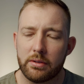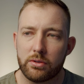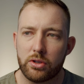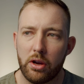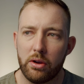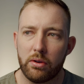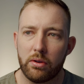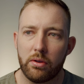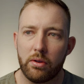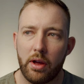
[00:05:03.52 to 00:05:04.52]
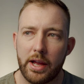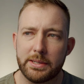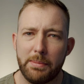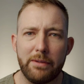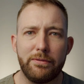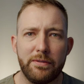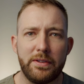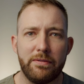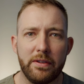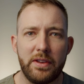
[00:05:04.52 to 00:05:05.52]
So it's about
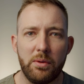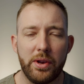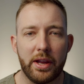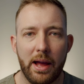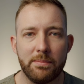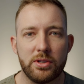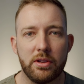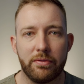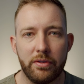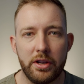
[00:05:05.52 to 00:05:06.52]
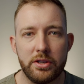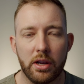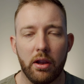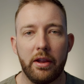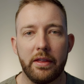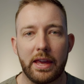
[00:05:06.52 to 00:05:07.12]
50-50 when it comes to the footage. A lot of the